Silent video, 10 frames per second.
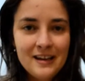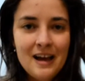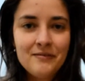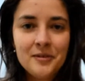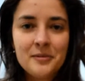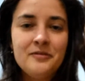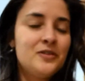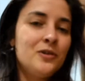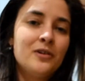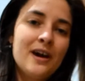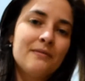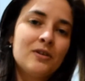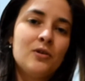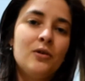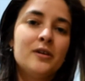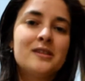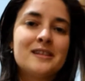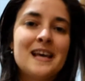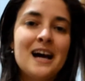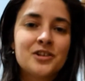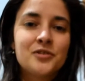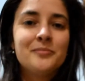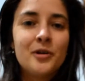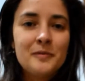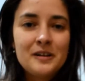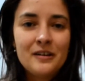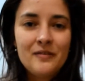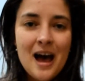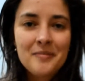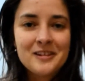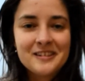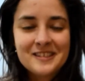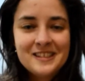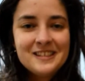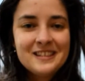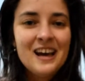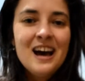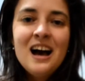and have a little bit of a talk and record this actual moment of happiness because,